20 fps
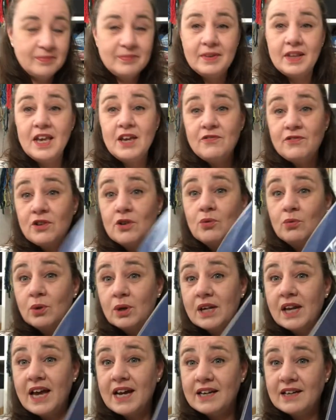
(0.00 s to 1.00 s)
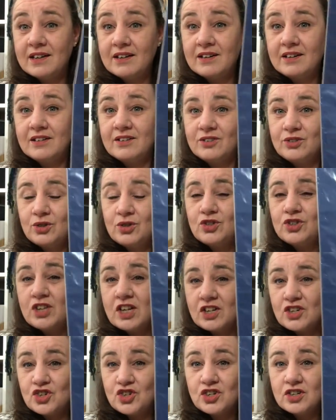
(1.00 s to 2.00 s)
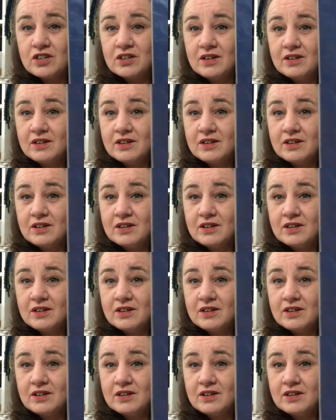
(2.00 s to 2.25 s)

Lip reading: if you would like to stitch